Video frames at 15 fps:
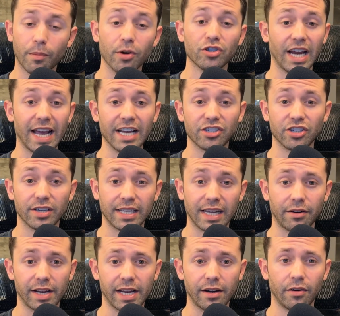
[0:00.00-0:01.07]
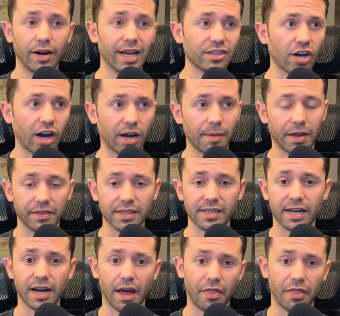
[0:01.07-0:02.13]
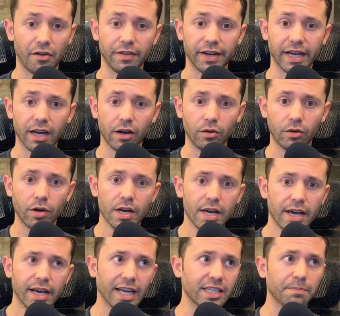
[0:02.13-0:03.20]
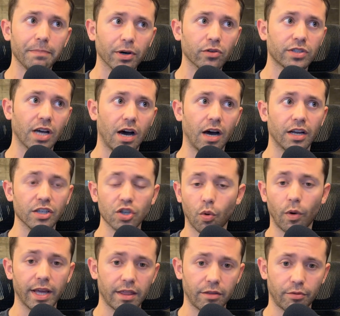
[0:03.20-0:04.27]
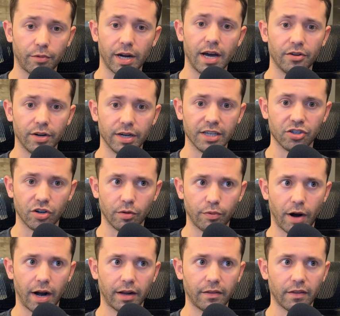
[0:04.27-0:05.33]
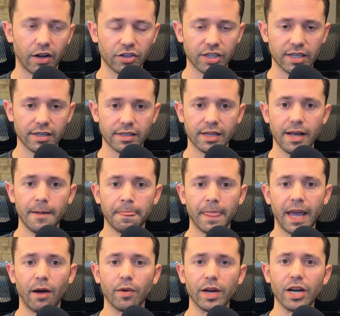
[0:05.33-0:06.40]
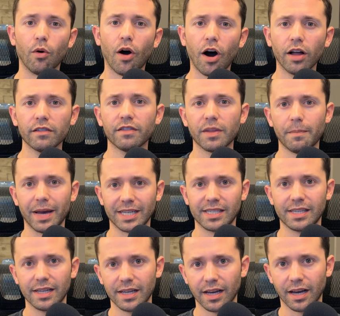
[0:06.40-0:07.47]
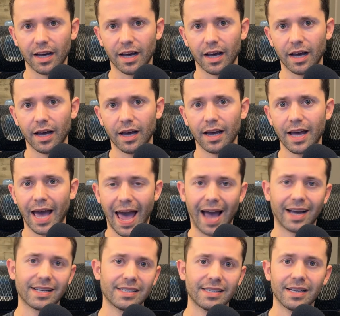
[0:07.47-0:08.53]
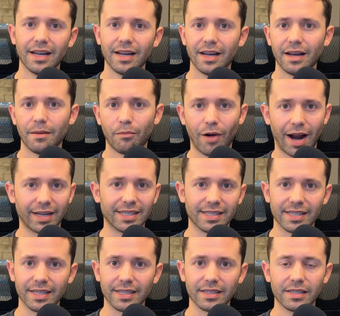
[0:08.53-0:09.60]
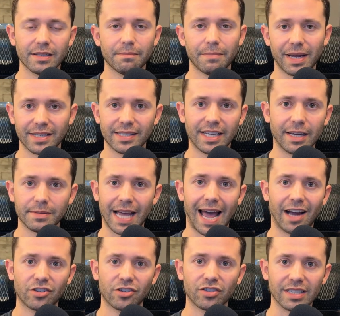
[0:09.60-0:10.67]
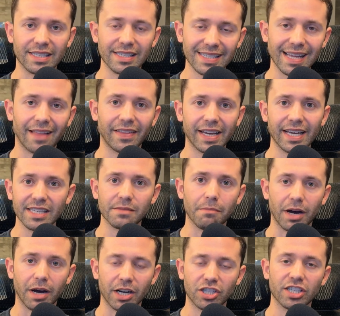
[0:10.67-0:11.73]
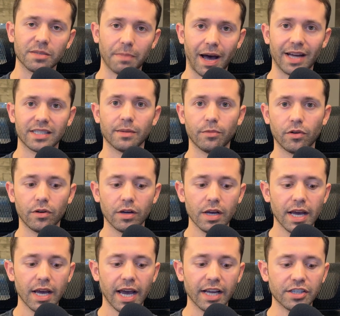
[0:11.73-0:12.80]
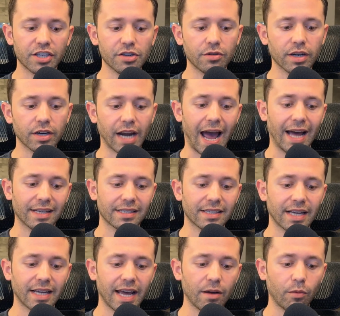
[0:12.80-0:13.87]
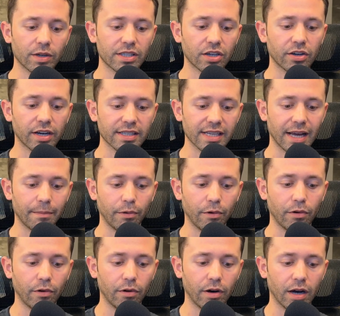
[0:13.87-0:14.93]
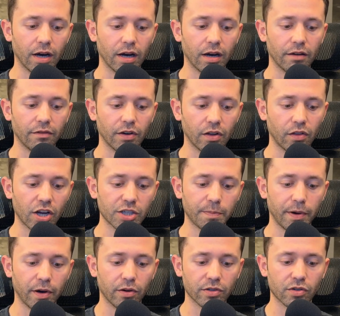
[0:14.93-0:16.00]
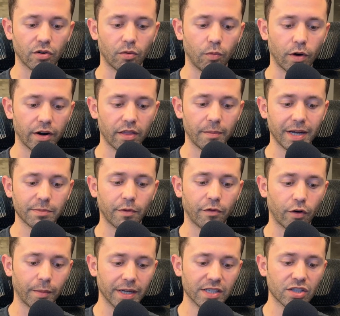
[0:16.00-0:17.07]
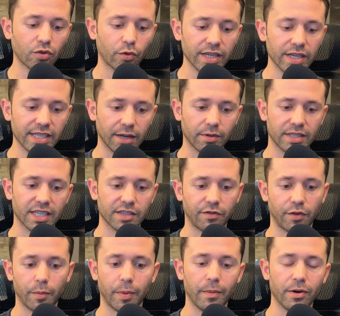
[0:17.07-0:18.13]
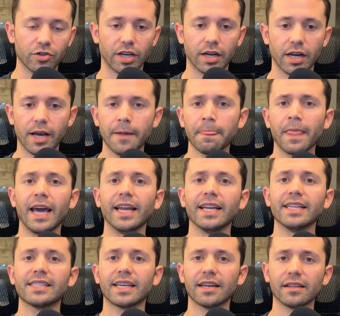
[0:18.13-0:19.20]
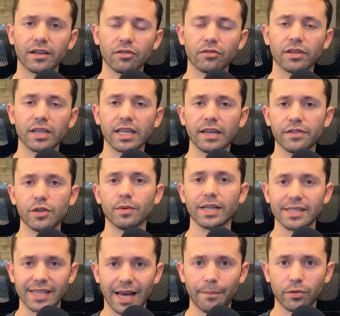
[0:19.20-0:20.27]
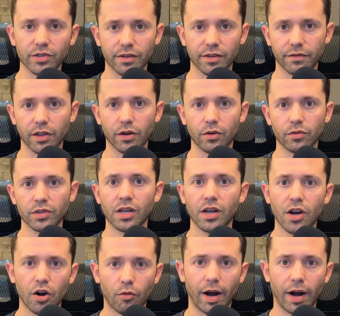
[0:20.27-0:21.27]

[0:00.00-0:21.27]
agent down here, and I talk about this in another video. It's built on 2,300 digital product launches, and we know all of the best hacks, practices, best tips to actually selling as much as possible. And so you could ask, hey, what's a good example of a launch post? Or what are the best performing story sequences for promotion? And it's going to literally give you examples of those right